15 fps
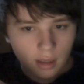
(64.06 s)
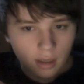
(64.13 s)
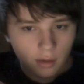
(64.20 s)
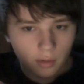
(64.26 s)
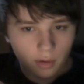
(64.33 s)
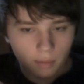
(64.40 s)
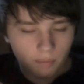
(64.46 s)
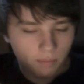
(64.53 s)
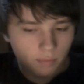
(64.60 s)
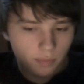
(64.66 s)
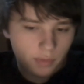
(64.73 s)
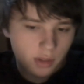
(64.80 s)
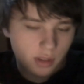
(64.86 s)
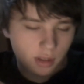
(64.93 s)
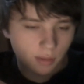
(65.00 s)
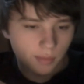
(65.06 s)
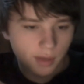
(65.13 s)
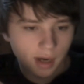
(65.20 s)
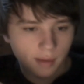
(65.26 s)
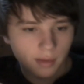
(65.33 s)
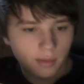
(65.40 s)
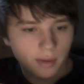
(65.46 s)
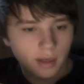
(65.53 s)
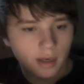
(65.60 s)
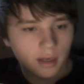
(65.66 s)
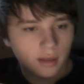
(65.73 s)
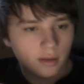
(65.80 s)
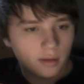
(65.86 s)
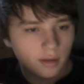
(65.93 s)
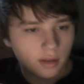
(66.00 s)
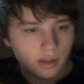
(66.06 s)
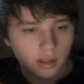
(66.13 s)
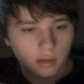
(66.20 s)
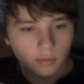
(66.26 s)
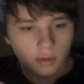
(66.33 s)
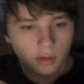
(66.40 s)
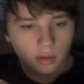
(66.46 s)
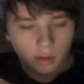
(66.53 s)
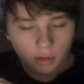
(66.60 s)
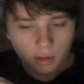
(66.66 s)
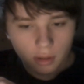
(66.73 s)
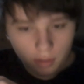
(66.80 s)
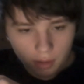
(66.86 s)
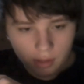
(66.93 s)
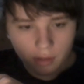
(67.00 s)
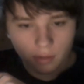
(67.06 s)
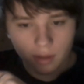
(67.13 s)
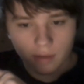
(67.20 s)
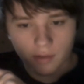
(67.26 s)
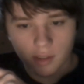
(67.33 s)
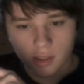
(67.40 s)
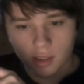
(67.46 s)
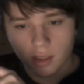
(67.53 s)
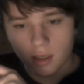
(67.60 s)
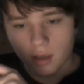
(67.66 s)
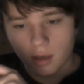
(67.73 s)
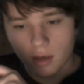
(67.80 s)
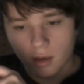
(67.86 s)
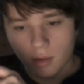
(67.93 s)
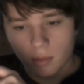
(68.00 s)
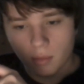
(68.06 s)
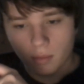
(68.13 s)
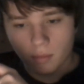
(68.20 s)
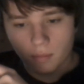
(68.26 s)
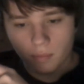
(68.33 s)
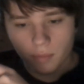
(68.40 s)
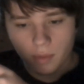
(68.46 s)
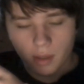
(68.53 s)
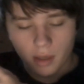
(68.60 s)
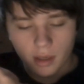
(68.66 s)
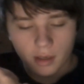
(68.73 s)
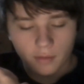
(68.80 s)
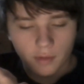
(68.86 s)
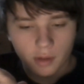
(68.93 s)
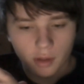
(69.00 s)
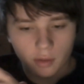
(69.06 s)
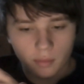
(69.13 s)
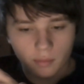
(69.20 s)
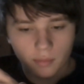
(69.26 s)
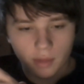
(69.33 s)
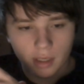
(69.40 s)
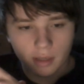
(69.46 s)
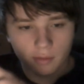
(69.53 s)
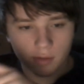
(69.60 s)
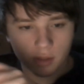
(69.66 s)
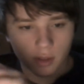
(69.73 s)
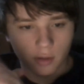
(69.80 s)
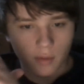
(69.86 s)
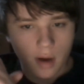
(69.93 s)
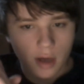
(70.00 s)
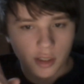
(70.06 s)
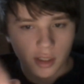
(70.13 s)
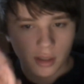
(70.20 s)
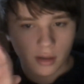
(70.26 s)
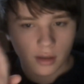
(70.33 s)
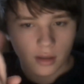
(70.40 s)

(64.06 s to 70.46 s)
or sometime in the beginning, because you clearly don't give a shit. And if you do, thank you for still watching.